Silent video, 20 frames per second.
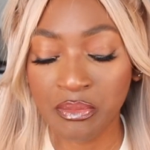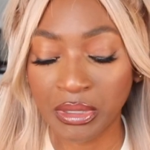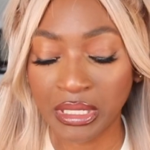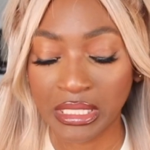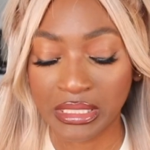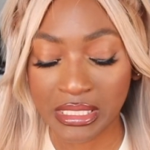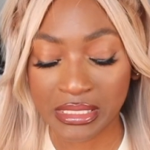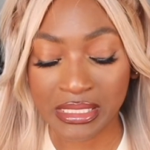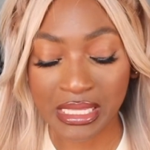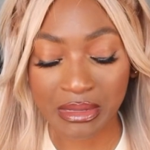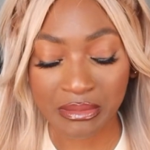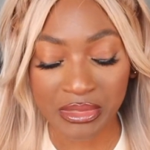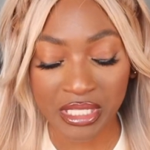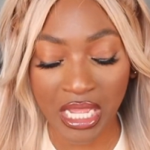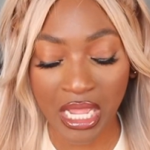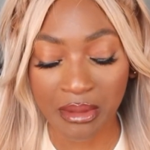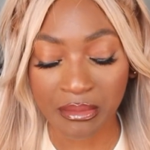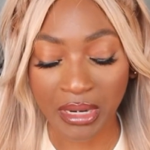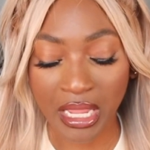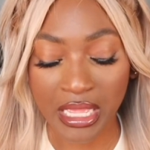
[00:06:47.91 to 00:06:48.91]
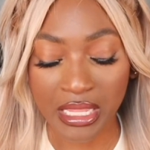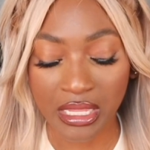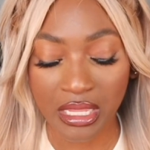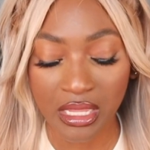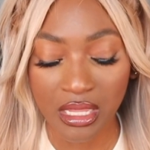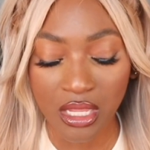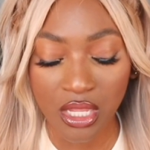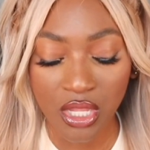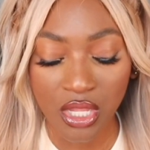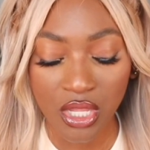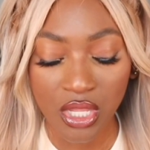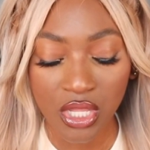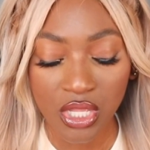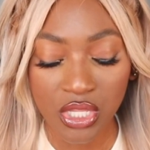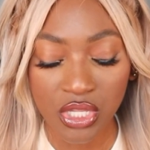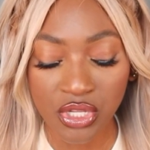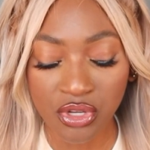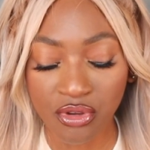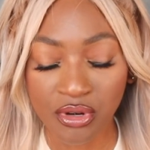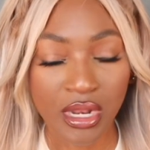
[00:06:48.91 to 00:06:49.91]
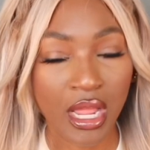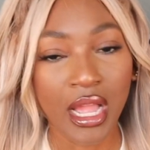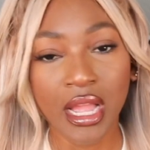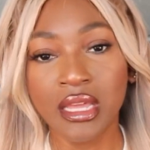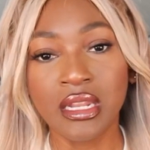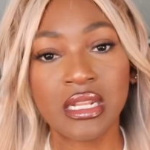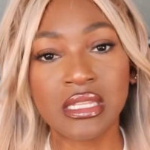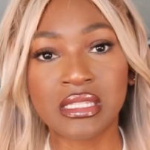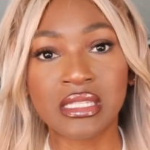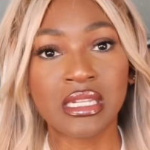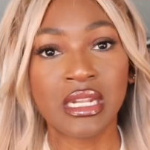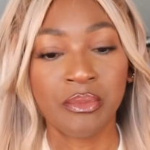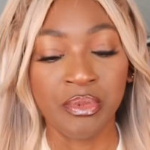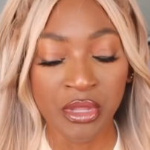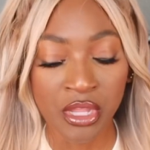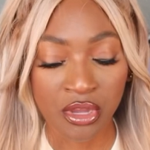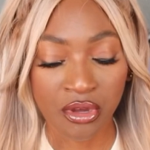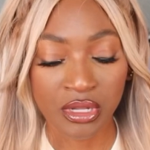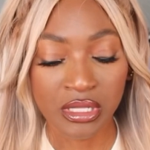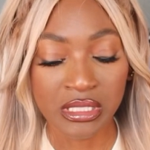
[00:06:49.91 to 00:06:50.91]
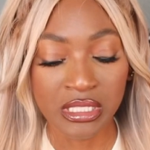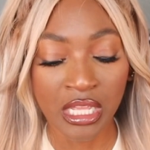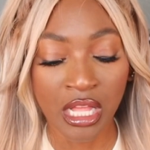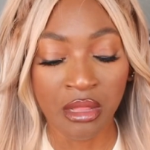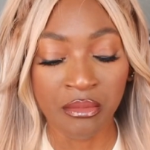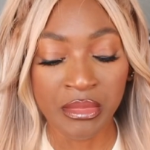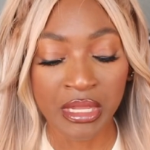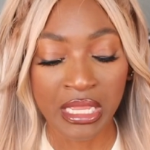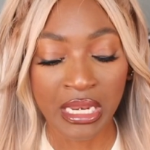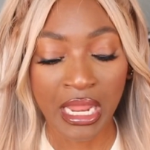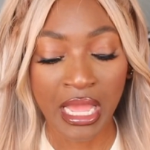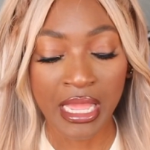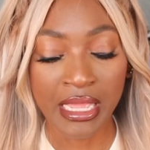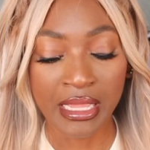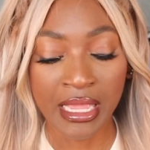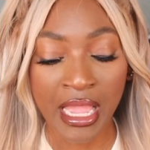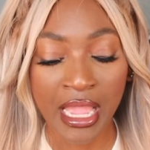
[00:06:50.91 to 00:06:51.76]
But at the same time, like, you're not going to sit up here and tell me like,